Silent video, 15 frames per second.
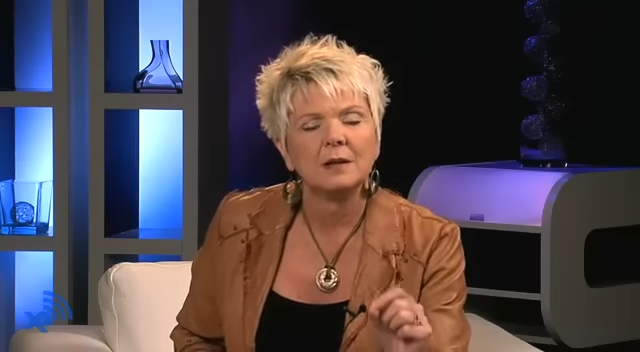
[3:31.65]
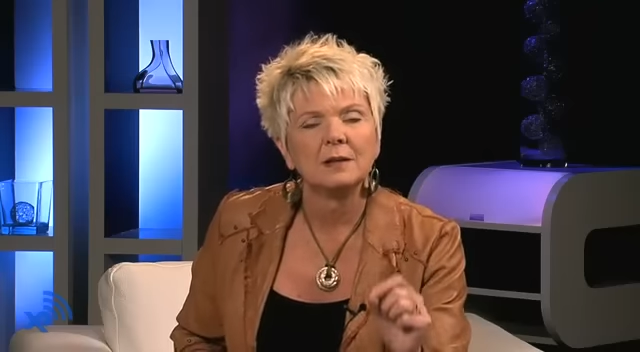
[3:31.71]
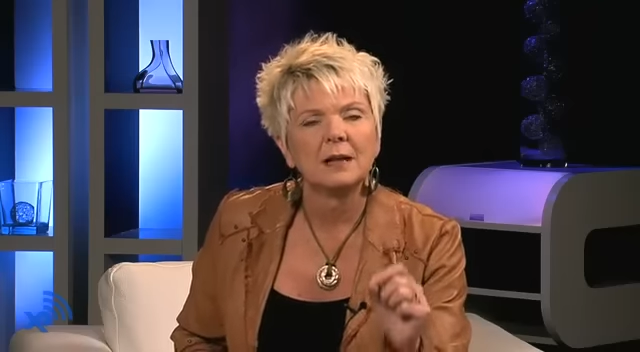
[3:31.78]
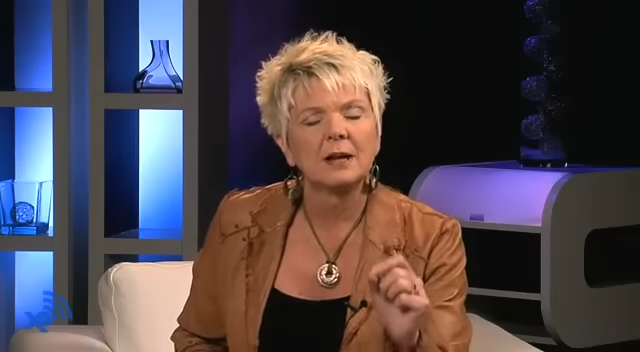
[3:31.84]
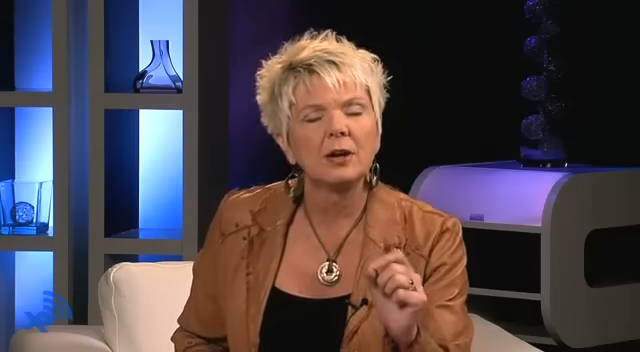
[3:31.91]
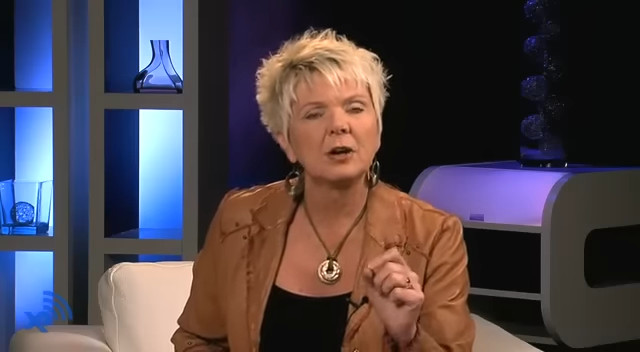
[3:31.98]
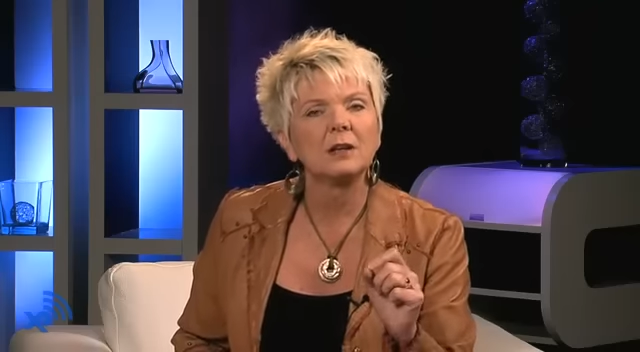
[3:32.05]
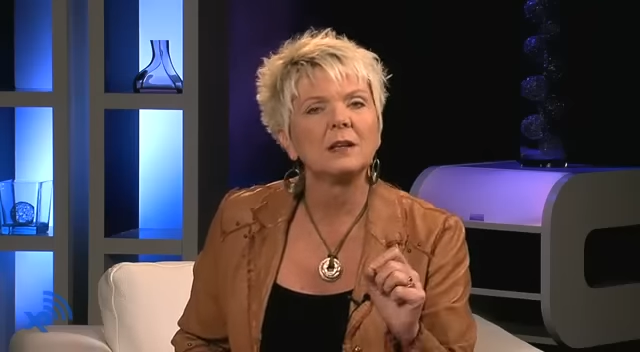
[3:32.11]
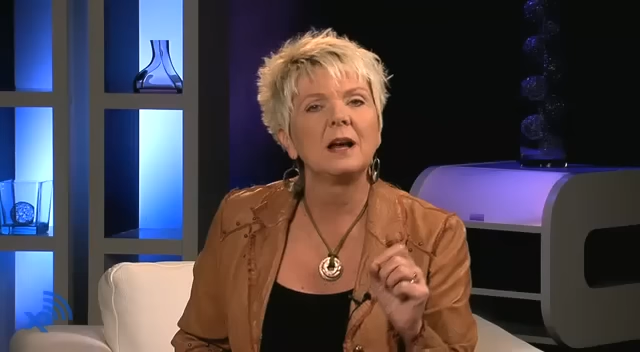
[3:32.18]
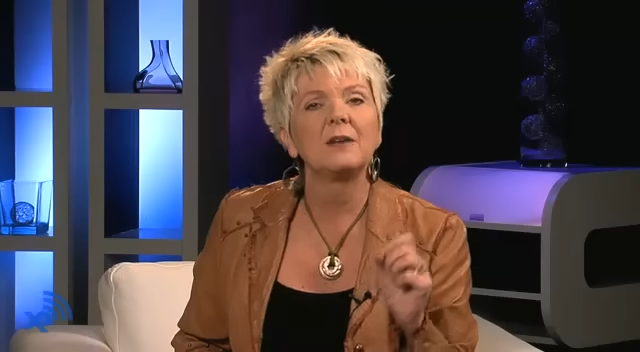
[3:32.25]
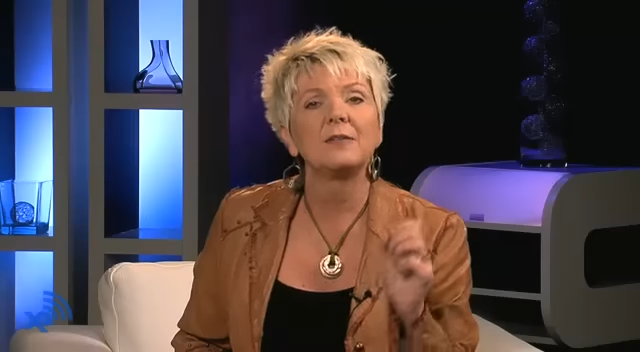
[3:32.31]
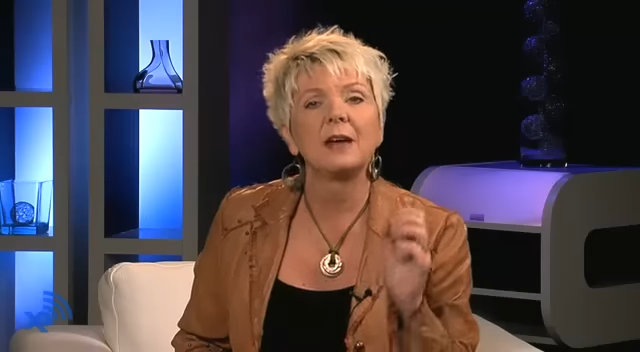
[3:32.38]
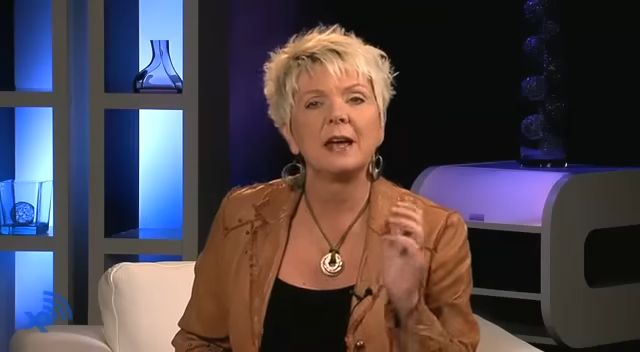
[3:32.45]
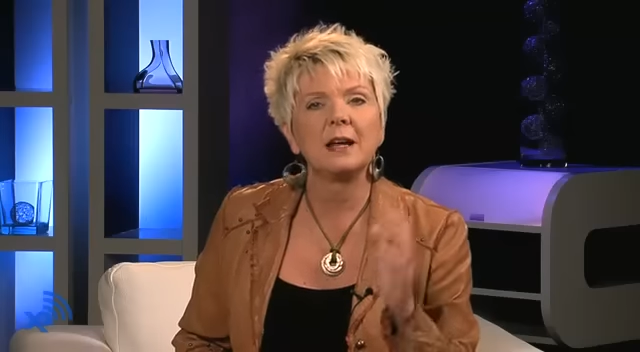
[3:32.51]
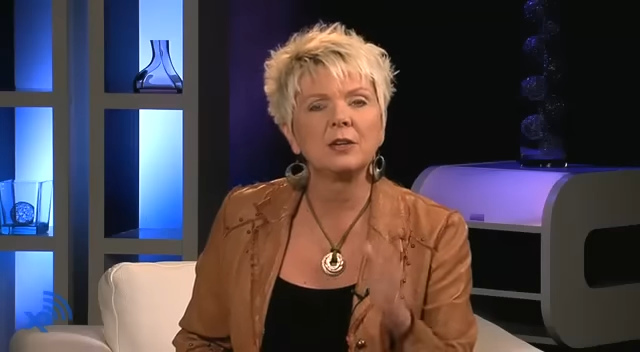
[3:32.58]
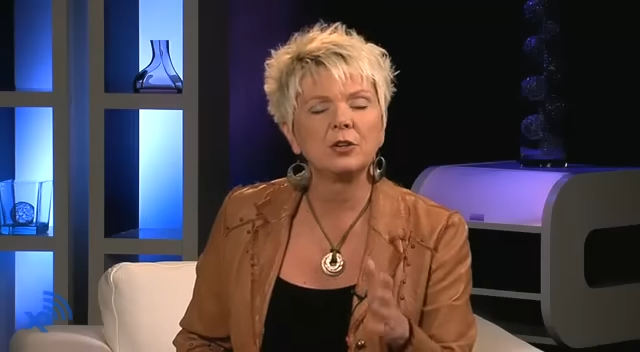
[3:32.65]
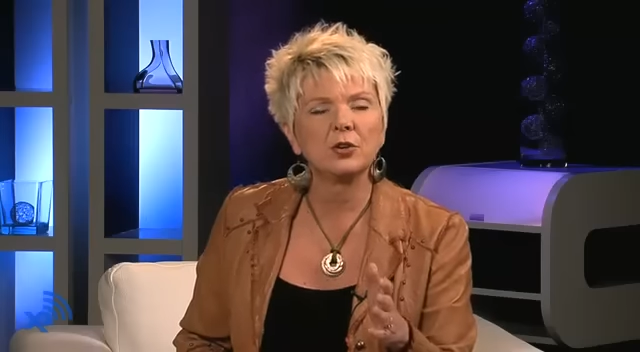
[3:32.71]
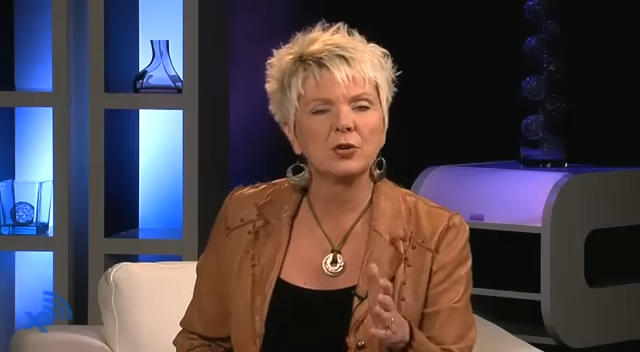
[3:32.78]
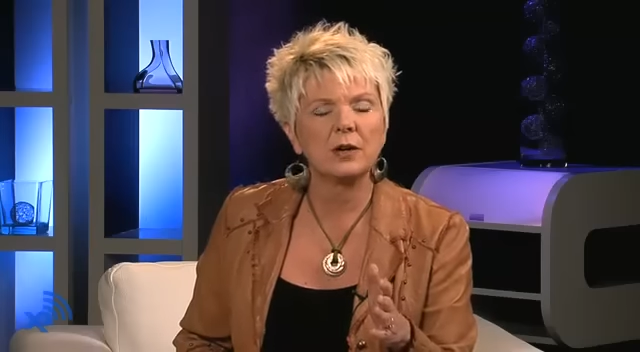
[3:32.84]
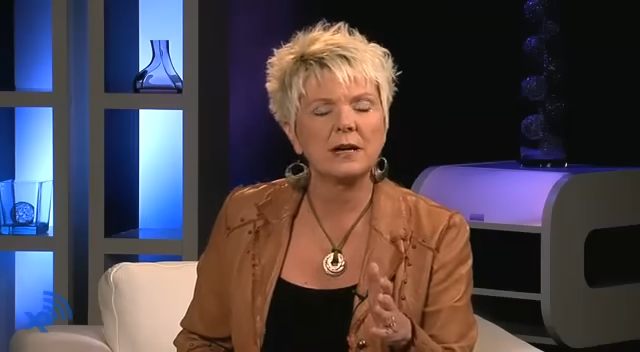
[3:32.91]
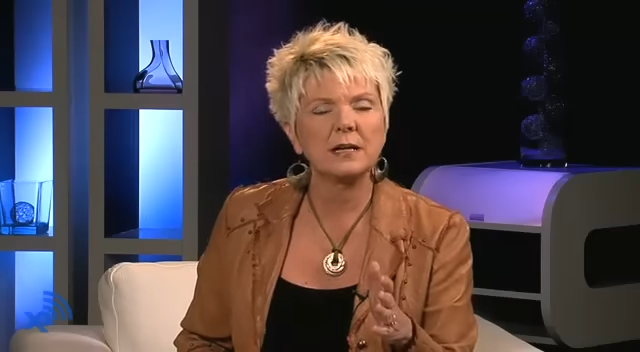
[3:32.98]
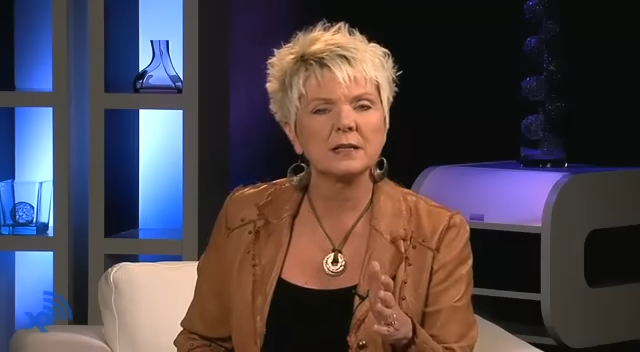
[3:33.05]
Let our love
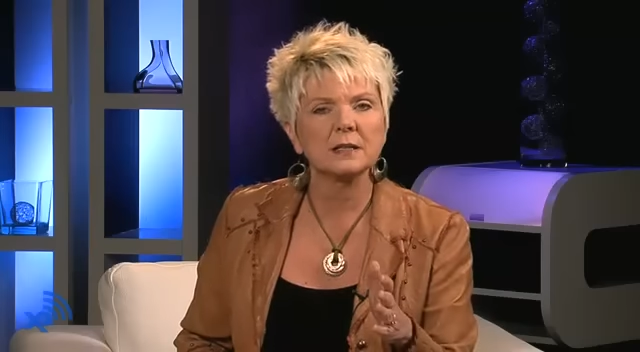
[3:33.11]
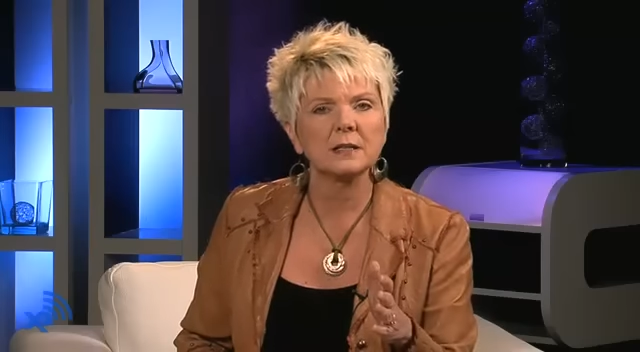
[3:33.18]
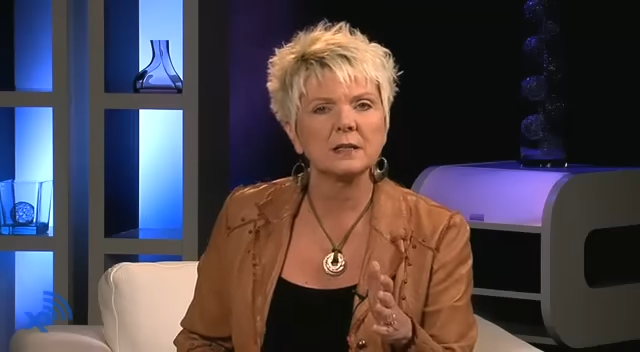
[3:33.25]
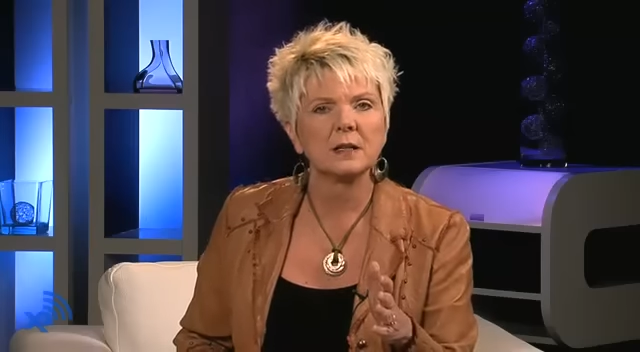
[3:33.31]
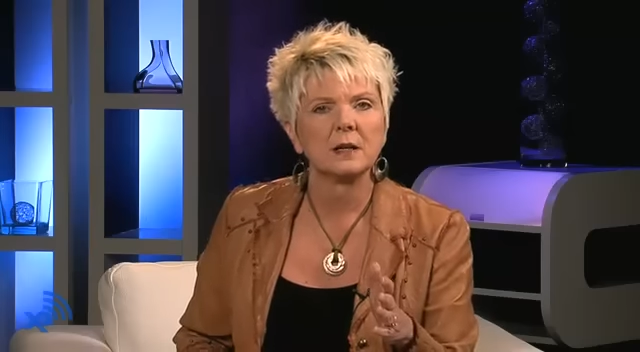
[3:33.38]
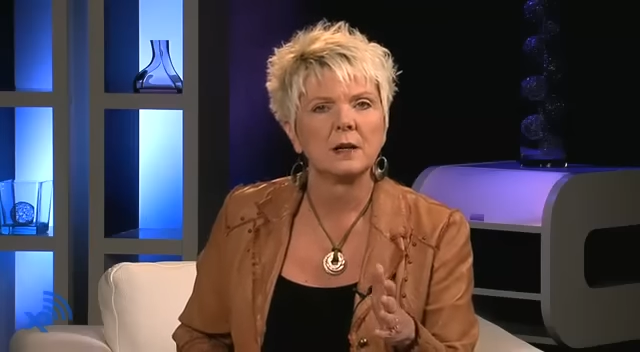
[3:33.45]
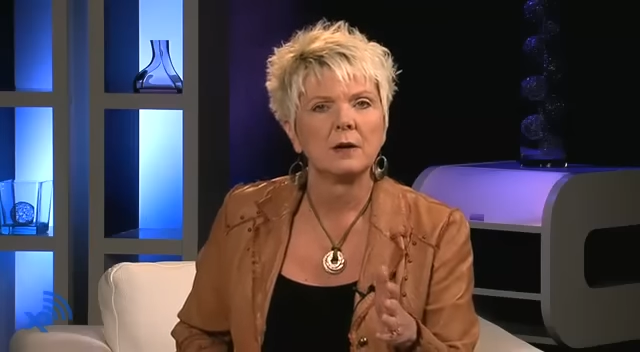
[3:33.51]
increase